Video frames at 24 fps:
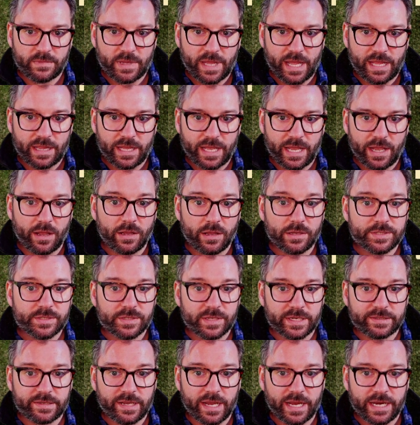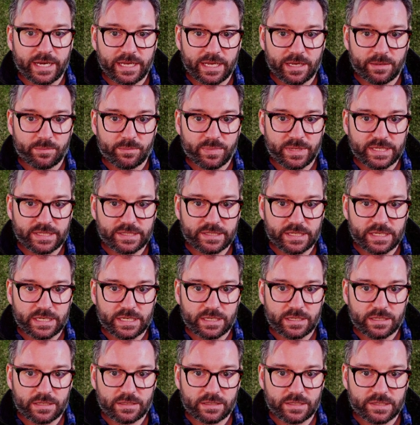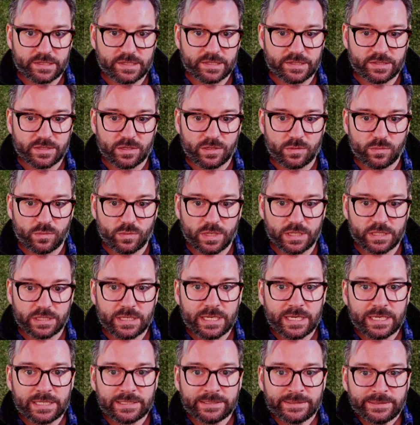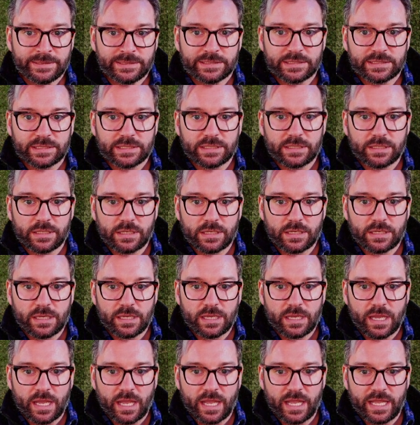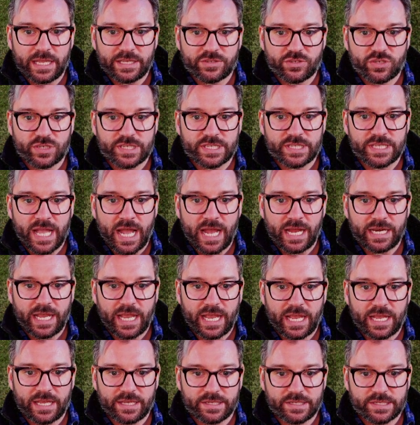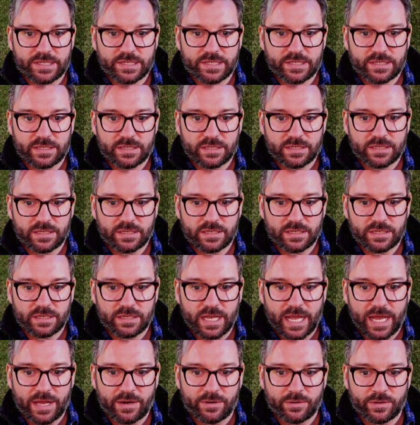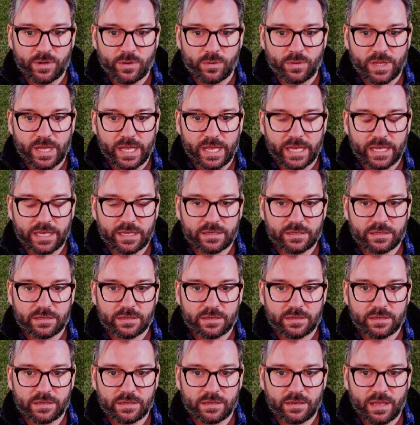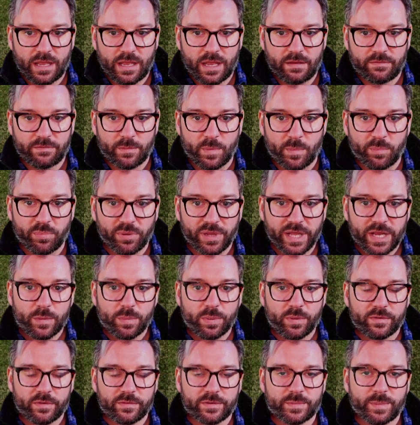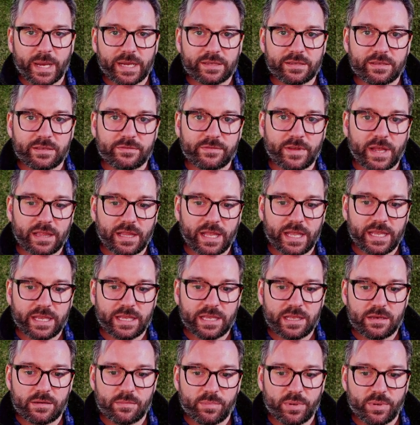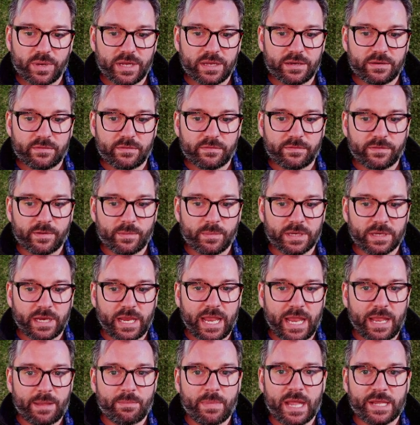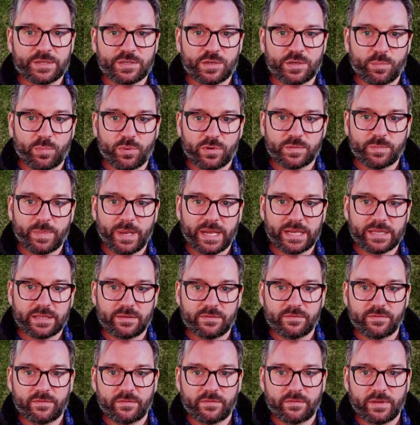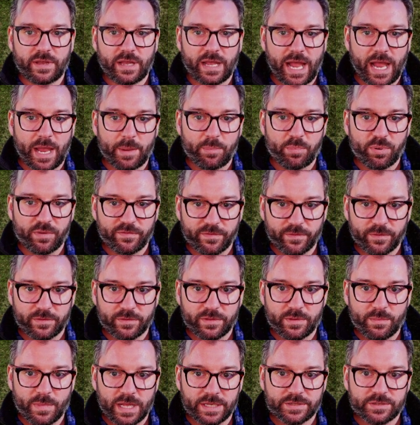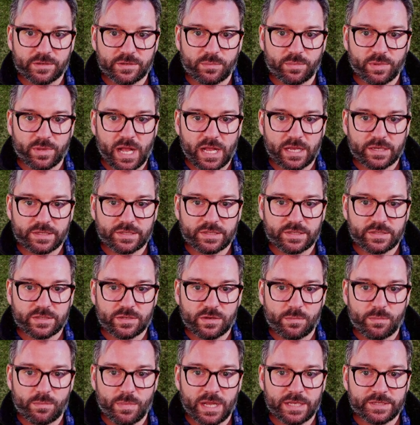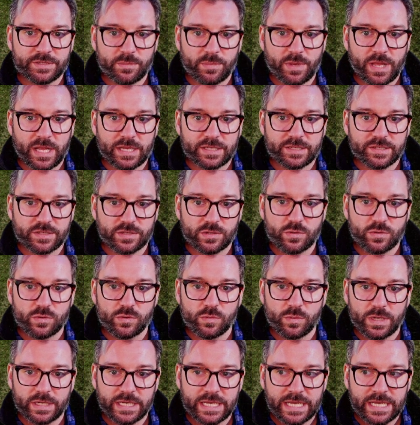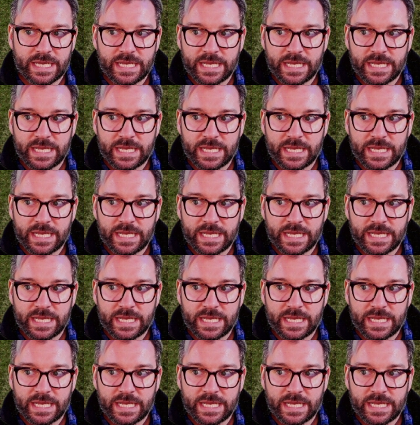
I also like Tidy NPC. This is a good one. It's just not as, I don't know, like from a player perspective, I like it, but from a game master perspective, I prefer the monster blocks. So monster blocks is a cool one.